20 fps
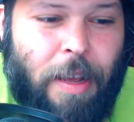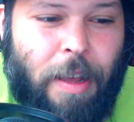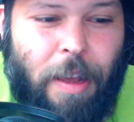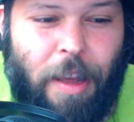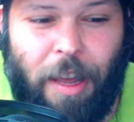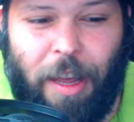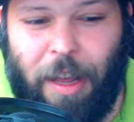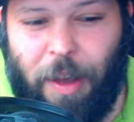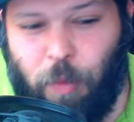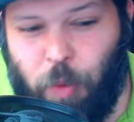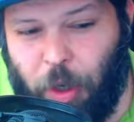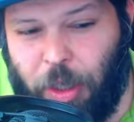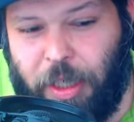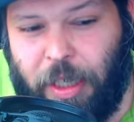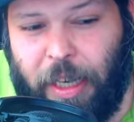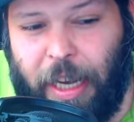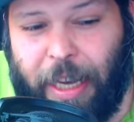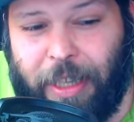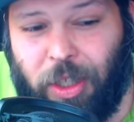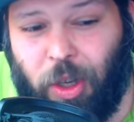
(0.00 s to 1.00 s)
Rook
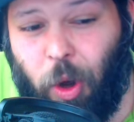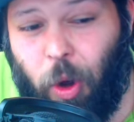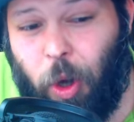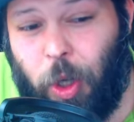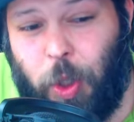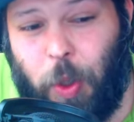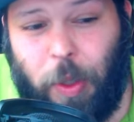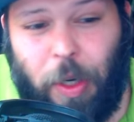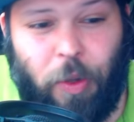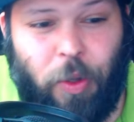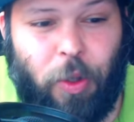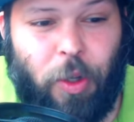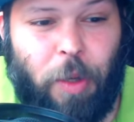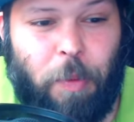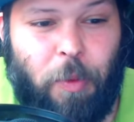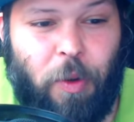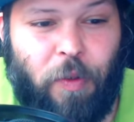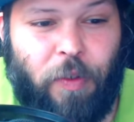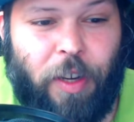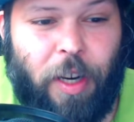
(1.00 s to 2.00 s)
c8 is also another good
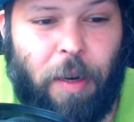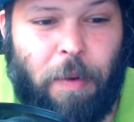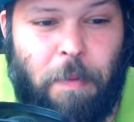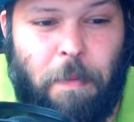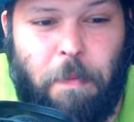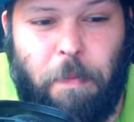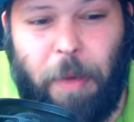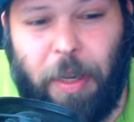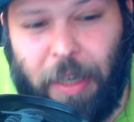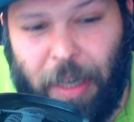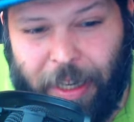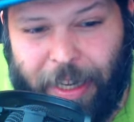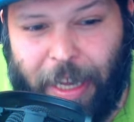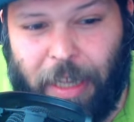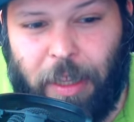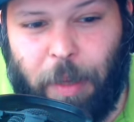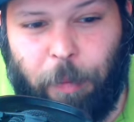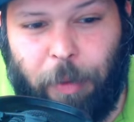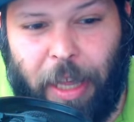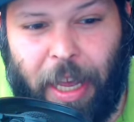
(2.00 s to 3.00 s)
move here. But again,
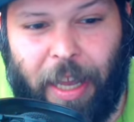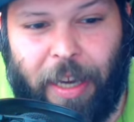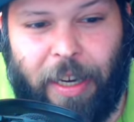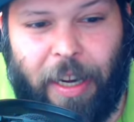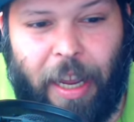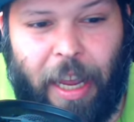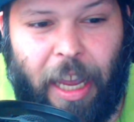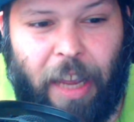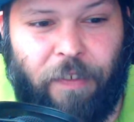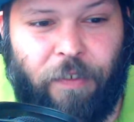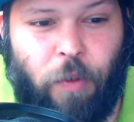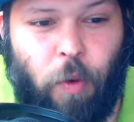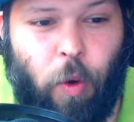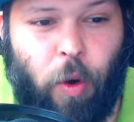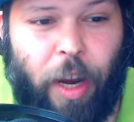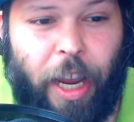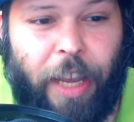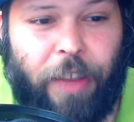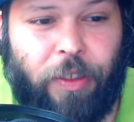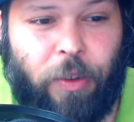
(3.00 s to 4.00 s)
the plan,
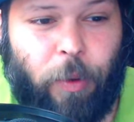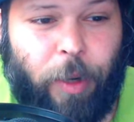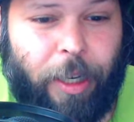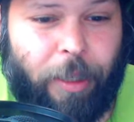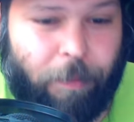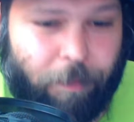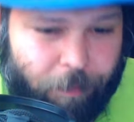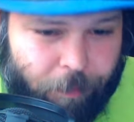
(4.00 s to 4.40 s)
a4, a3.